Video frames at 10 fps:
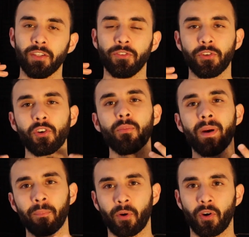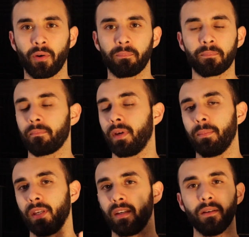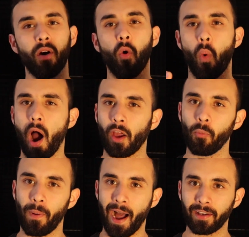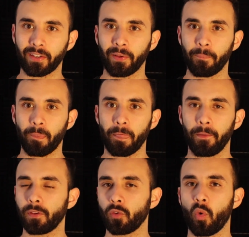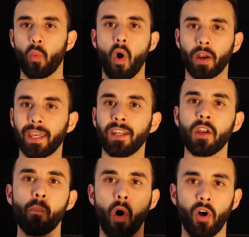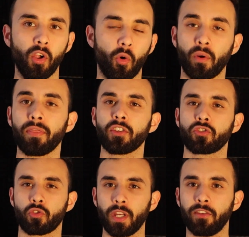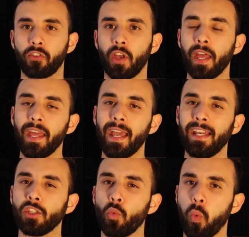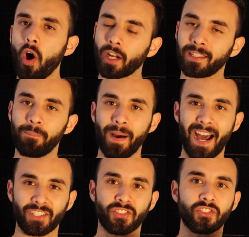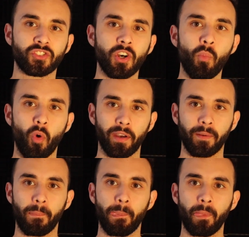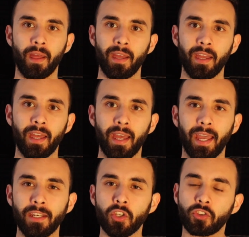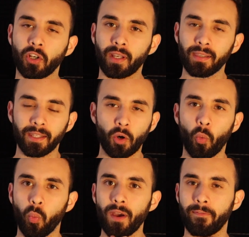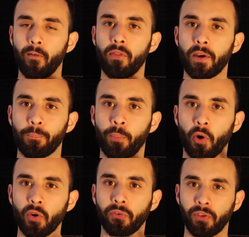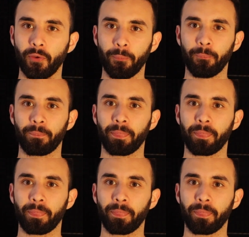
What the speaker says: Do you remember maybe a while back you were walking in a mall or in the street and you walked past someone and you took a little whiff of their perfume,